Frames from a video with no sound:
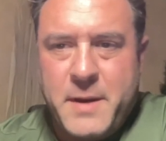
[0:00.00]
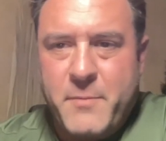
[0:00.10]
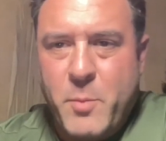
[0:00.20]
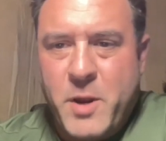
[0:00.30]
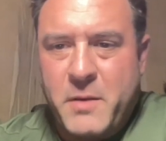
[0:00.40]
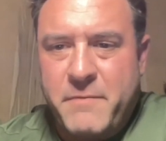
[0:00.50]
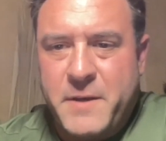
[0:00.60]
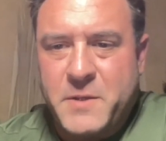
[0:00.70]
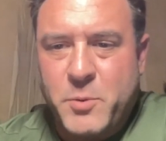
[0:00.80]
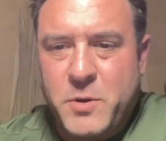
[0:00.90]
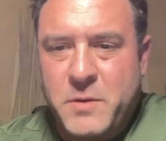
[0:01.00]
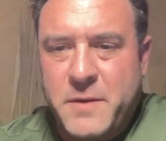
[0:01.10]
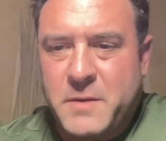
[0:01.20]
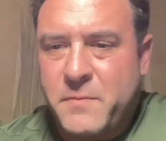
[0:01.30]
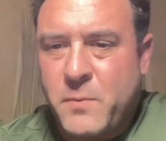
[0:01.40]
Hey, everybody on Facebook,
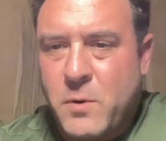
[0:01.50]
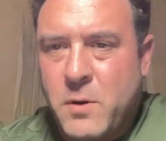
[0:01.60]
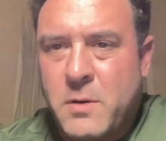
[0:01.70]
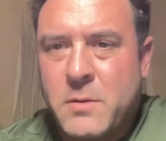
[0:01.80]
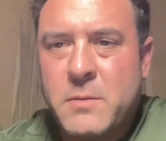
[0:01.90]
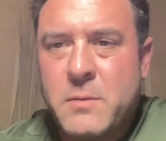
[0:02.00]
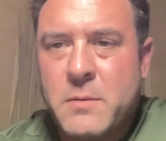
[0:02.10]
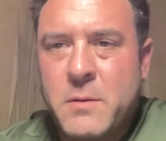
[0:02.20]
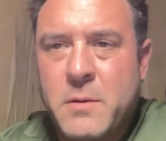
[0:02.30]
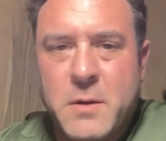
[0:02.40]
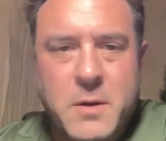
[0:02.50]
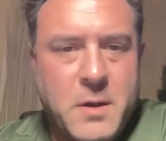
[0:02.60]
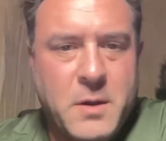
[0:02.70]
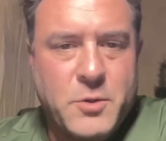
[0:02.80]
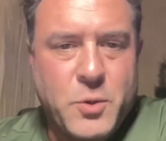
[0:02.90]
thanks for
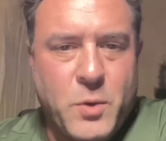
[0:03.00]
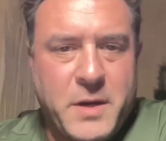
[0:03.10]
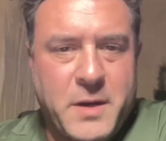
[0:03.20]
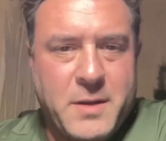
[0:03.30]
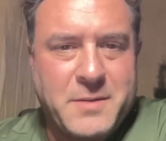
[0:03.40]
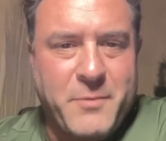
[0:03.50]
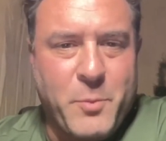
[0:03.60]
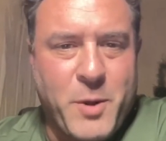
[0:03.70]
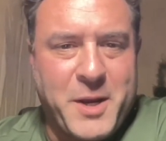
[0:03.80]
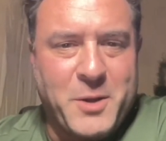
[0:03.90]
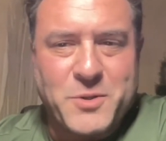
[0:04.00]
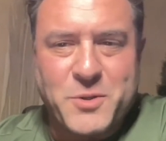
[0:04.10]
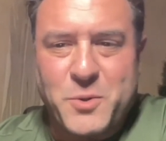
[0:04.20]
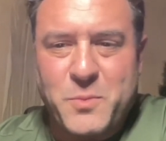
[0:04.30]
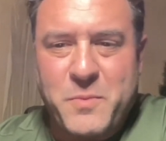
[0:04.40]
joining us. Everybody on
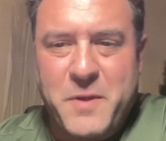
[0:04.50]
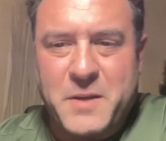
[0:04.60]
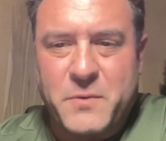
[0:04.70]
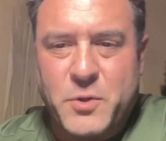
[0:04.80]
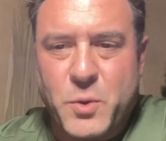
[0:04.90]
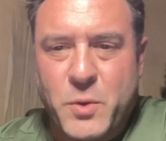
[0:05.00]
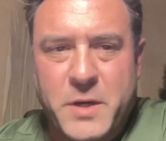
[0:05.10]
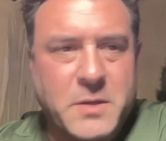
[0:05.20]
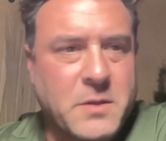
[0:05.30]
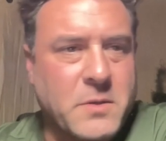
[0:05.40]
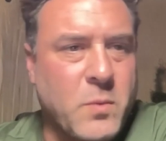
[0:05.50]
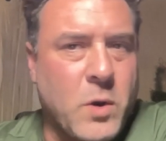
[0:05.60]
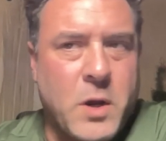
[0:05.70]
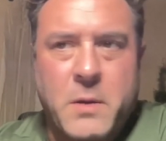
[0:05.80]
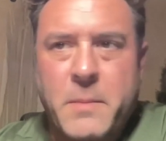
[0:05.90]
Zoom, thanks for joining us as
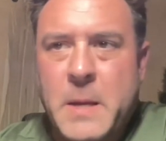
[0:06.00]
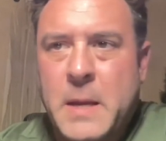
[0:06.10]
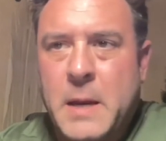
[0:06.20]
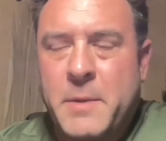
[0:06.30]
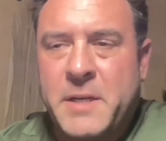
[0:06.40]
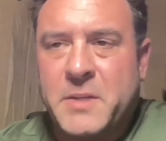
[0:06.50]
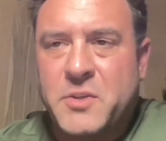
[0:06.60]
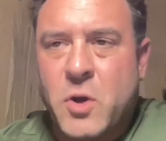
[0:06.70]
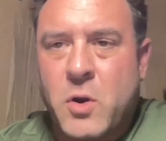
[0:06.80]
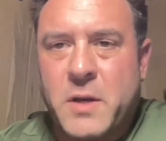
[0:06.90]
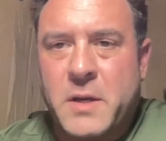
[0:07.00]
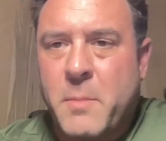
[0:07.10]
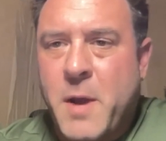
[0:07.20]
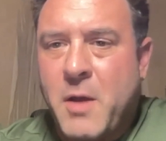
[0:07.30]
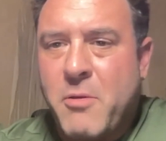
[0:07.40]
well. I'm going to get started in
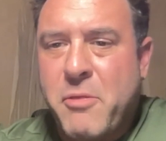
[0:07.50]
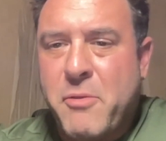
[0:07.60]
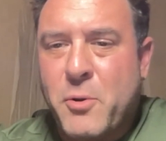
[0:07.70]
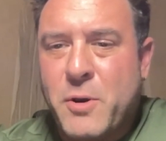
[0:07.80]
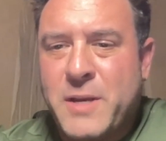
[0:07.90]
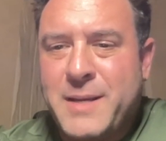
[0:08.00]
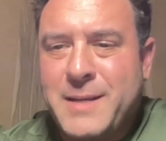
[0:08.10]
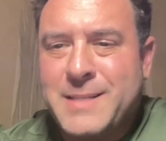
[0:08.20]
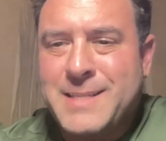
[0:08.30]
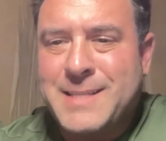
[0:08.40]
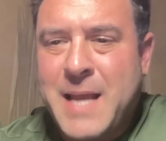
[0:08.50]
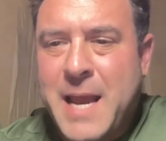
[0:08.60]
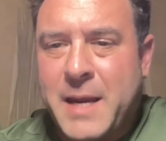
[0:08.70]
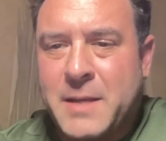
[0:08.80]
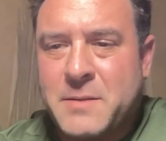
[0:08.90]
about 30
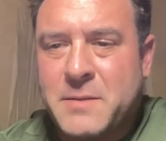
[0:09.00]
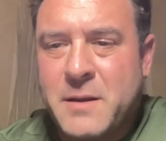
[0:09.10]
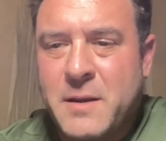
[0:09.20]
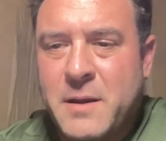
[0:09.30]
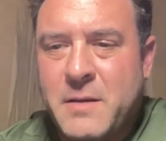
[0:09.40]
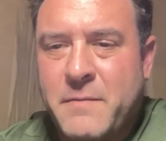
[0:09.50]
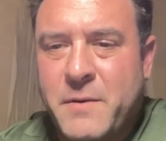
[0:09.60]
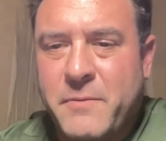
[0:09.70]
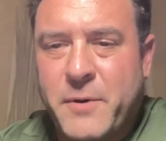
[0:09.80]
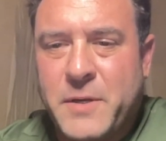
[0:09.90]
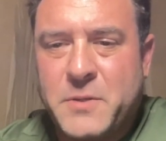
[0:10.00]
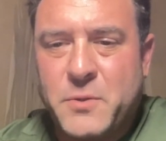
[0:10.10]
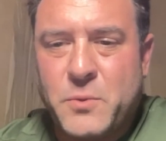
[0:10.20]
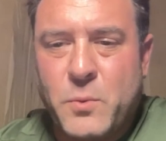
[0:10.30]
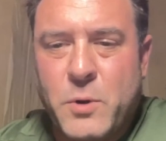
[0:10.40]
seconds. Feel free
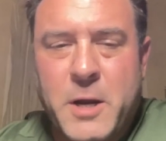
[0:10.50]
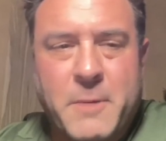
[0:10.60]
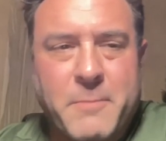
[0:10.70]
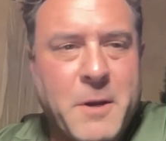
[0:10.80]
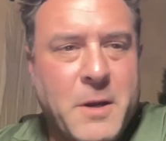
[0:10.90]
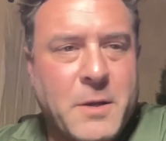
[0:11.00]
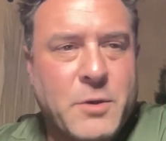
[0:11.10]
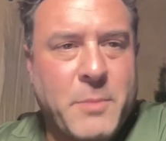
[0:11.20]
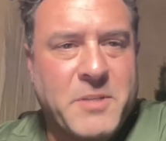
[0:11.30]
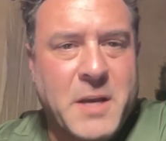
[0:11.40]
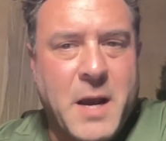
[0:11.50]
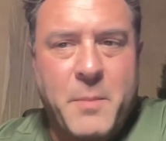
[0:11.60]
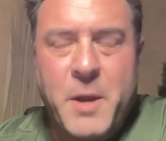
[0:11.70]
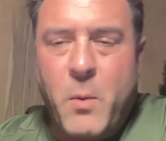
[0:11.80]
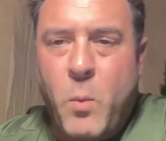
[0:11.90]
to drop us a
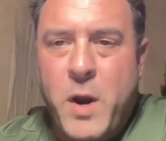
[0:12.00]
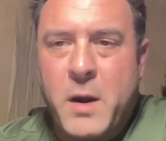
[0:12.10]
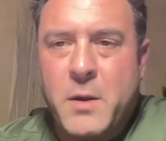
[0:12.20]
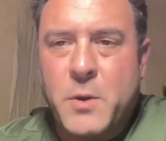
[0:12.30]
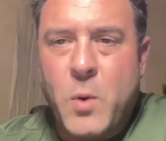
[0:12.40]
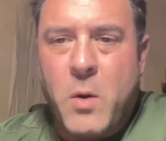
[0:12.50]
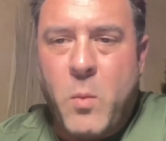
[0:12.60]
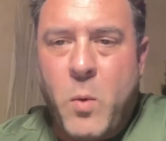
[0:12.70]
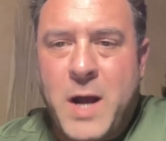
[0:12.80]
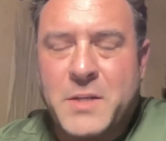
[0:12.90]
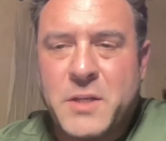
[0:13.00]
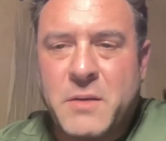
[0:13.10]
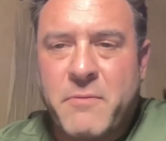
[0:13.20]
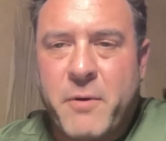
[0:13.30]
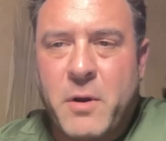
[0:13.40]
comment where you are
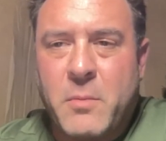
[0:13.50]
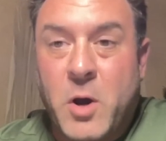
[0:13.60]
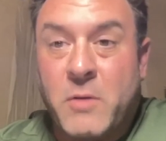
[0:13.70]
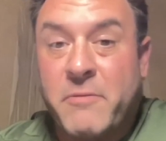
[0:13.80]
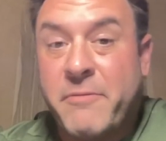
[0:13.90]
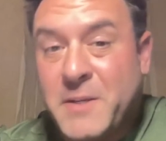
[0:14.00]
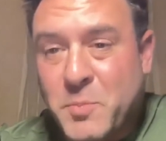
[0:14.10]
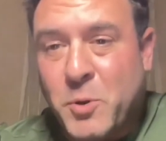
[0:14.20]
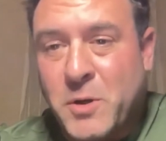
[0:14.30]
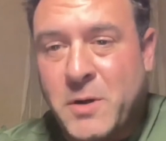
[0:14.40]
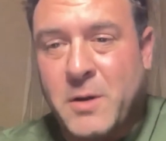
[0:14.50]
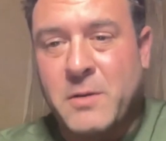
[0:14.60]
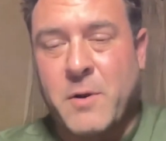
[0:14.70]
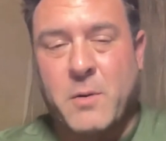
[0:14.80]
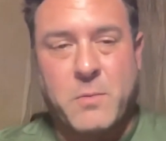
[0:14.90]
watching from on Facebook. All
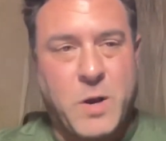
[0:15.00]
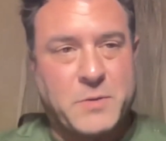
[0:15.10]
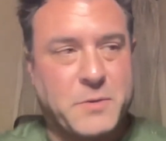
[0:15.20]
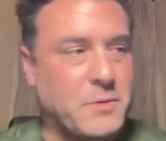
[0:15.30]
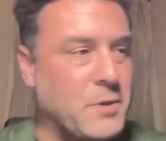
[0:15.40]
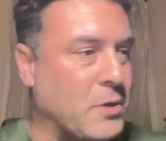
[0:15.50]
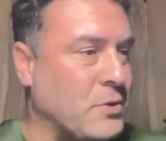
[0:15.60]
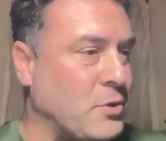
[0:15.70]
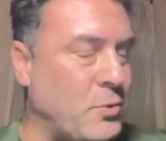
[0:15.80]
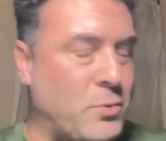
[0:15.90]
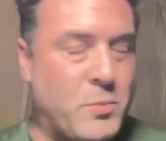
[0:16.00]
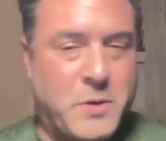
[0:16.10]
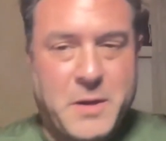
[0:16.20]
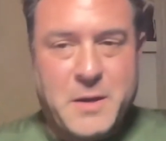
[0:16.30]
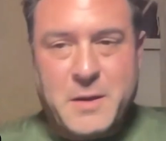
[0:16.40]
of our watchers on Zoom,
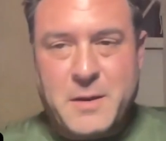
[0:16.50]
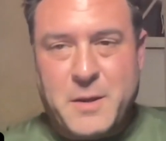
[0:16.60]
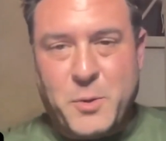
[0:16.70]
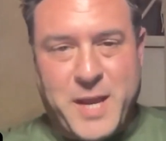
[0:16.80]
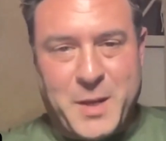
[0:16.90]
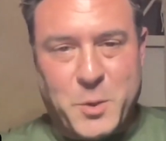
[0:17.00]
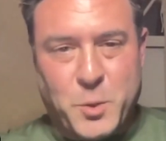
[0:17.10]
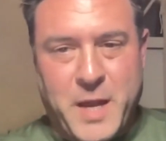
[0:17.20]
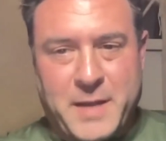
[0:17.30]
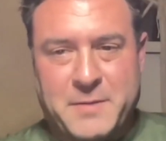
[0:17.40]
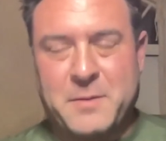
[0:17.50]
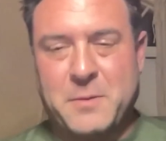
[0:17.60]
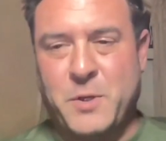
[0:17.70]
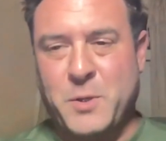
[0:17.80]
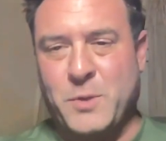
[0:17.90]
you can't do that.
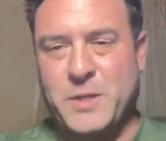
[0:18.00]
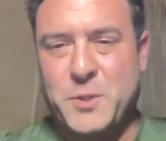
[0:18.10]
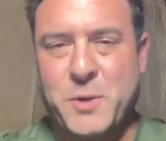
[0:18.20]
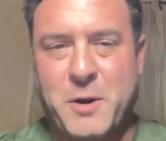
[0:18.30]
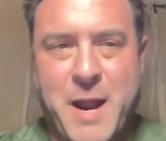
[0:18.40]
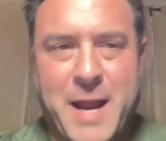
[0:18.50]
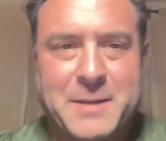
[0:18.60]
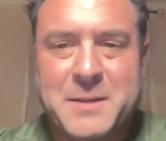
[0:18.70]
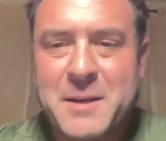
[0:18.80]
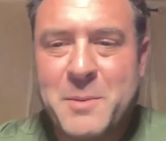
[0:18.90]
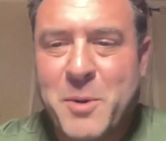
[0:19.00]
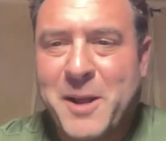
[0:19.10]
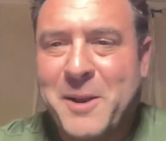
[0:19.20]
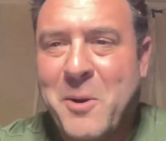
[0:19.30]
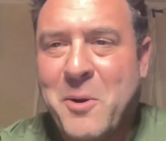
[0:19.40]
We don't let you interact.
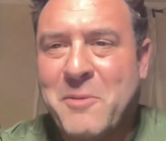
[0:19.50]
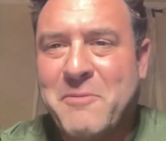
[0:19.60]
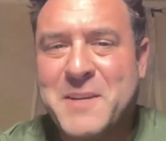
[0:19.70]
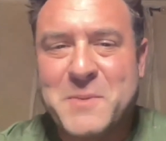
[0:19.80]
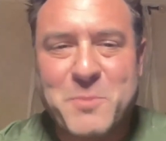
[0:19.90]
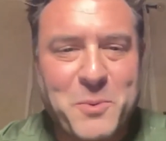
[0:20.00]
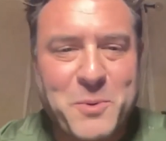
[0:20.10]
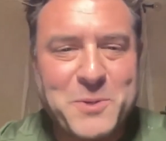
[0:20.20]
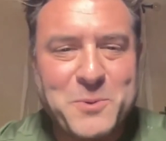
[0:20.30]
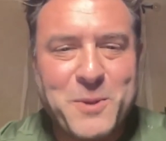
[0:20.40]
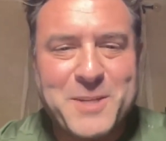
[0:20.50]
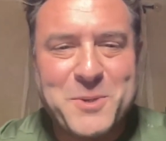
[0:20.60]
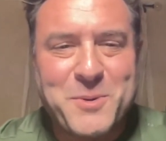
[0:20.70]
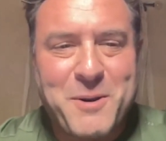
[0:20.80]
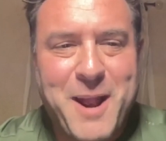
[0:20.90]
But on Facebook, we do let
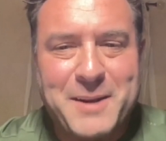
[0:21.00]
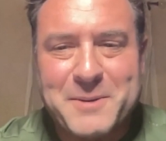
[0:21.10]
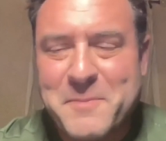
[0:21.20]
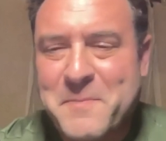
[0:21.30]
you interact.